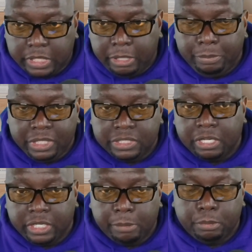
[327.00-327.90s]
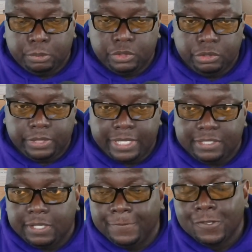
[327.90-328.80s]
APs that are capable of doing that
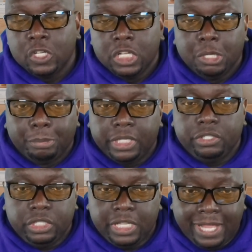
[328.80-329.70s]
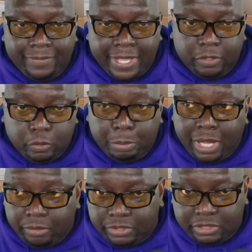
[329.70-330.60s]
stuff, but you need to have adequate
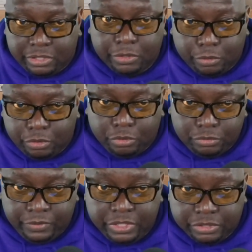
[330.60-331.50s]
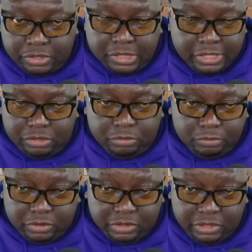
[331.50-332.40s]
power to turn on all those features, because
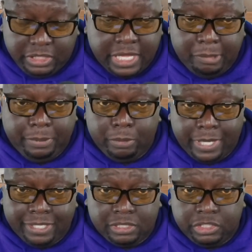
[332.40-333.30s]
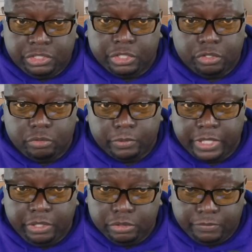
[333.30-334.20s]
the AP will actually just turn off
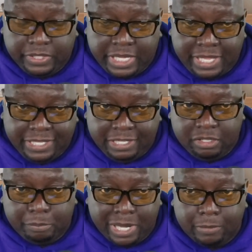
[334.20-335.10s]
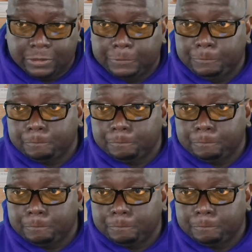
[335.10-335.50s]
radios if it can't get enough power.